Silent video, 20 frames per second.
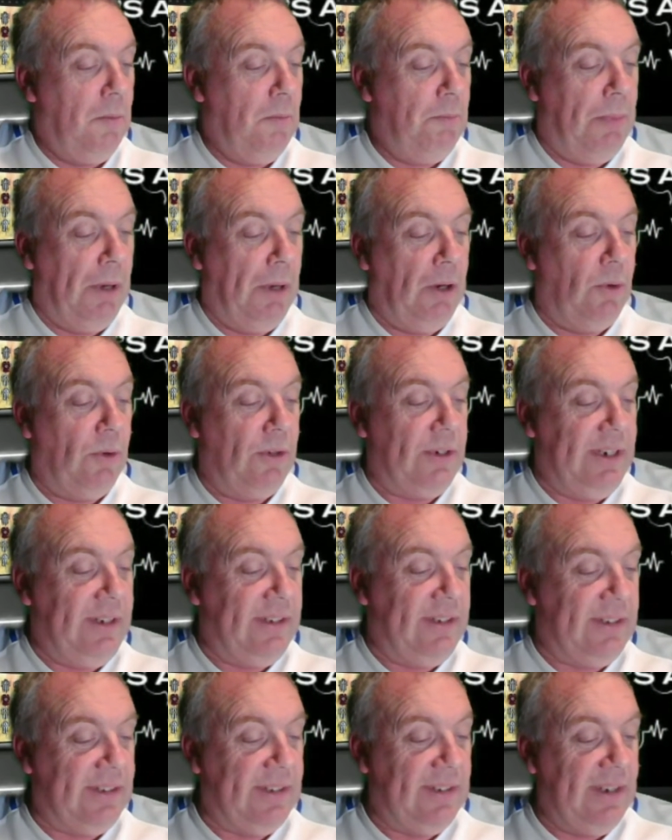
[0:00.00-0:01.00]

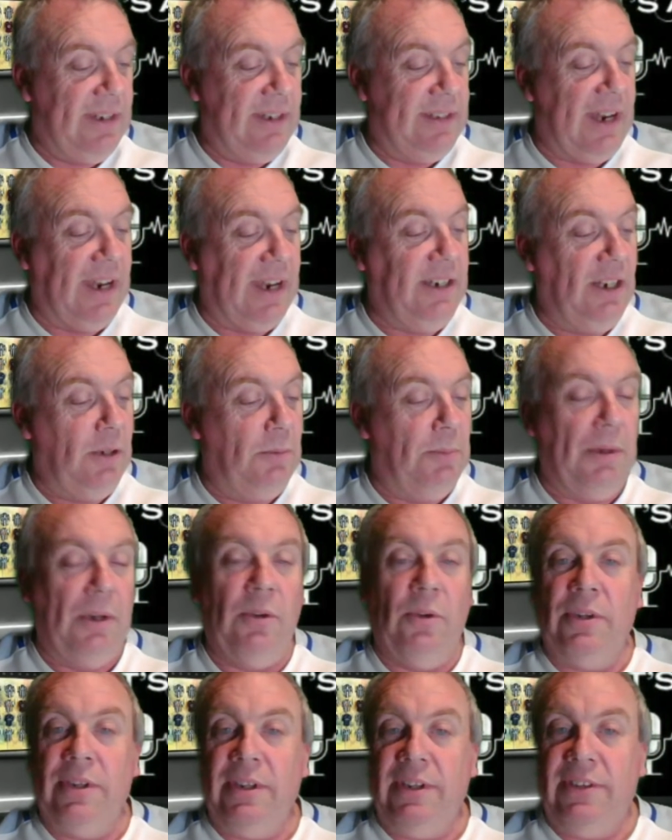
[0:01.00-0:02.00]
Belodis
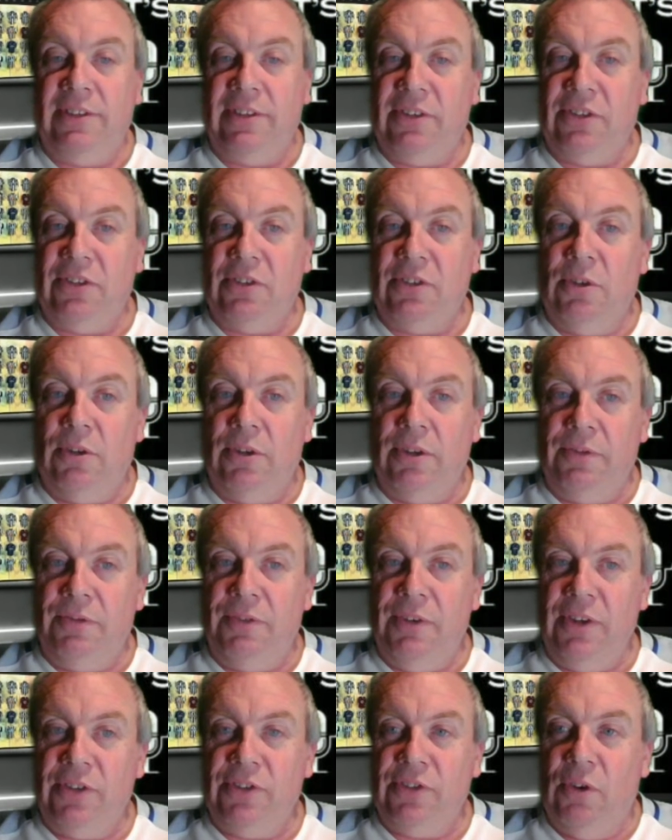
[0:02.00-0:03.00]
to score the
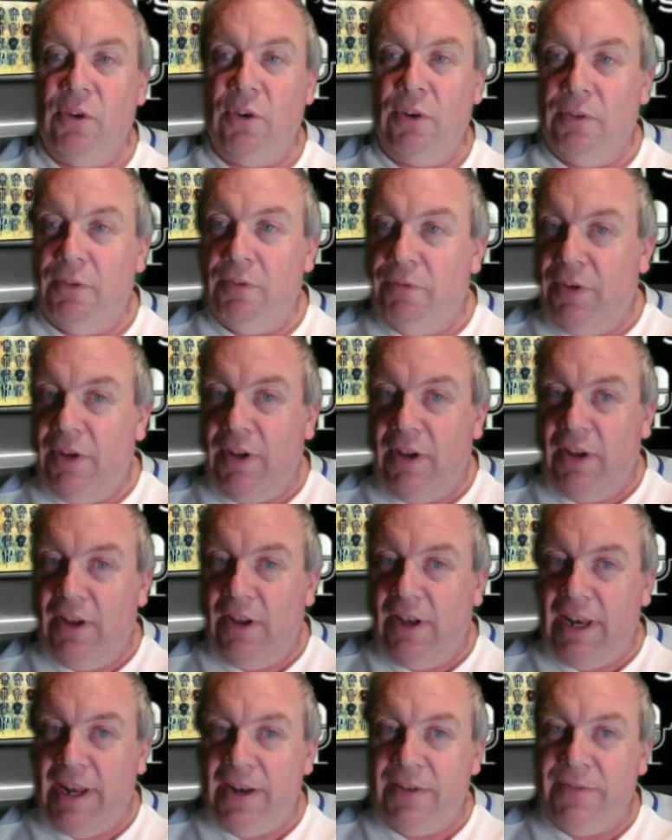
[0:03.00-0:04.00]
first goal for
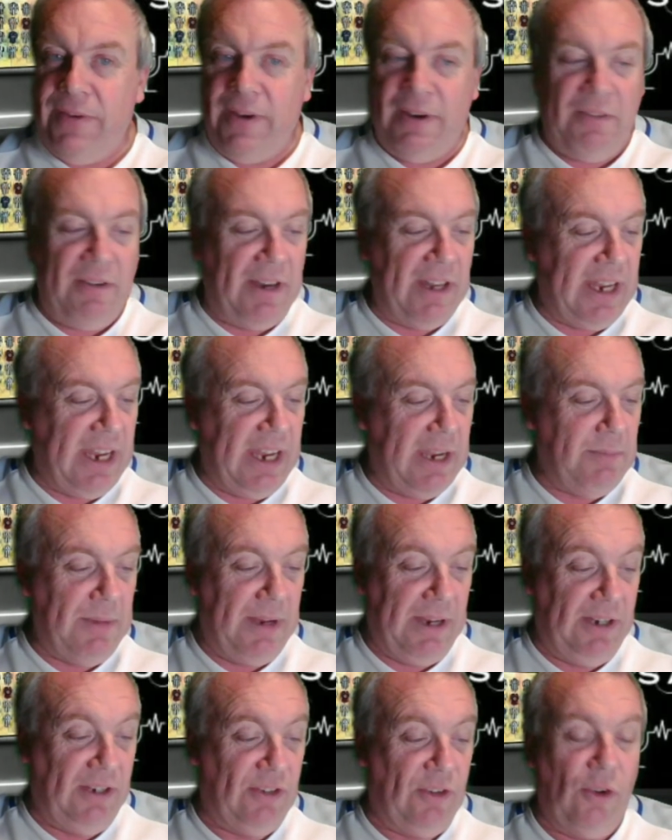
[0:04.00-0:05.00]
Latvia in the game,
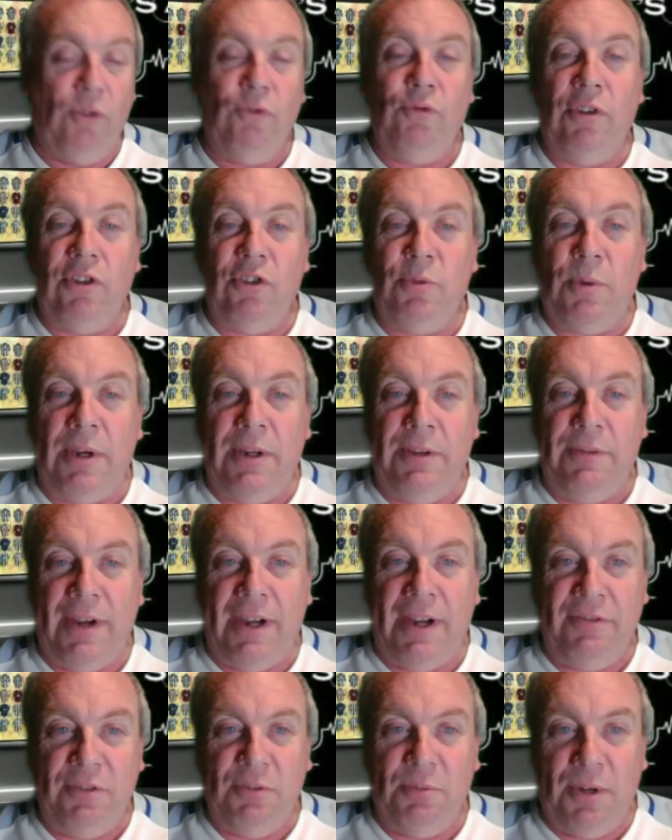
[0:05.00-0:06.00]
he's
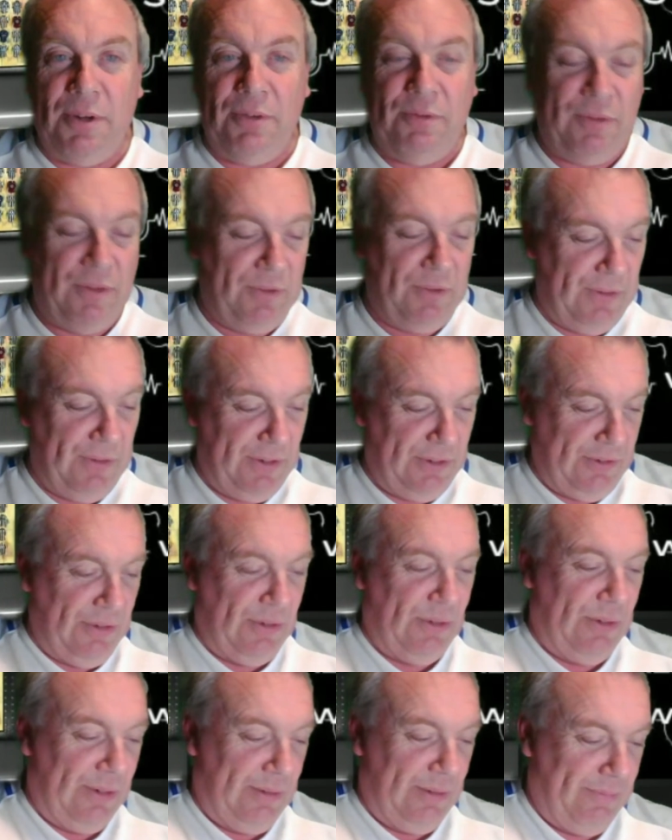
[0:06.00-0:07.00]
125-1 for the first
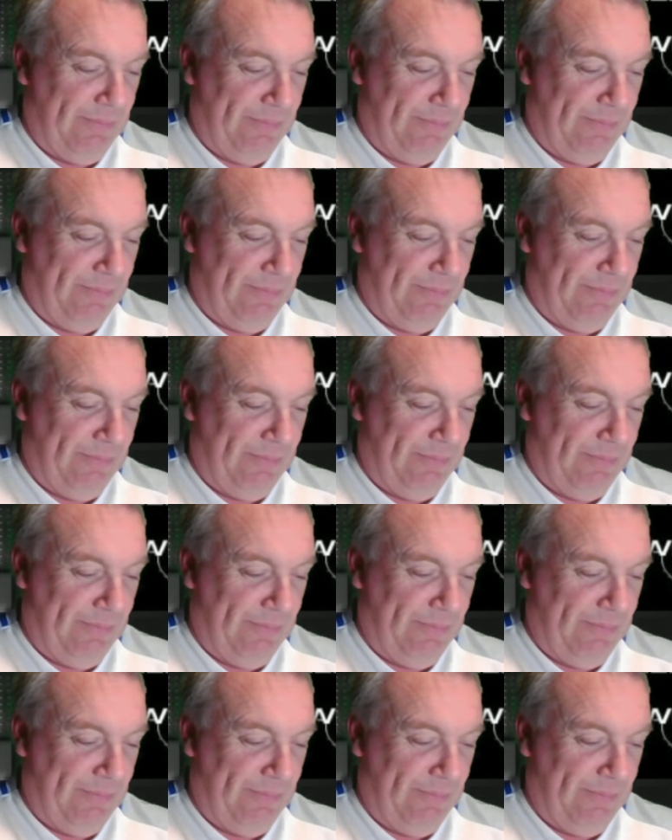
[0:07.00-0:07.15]
goal.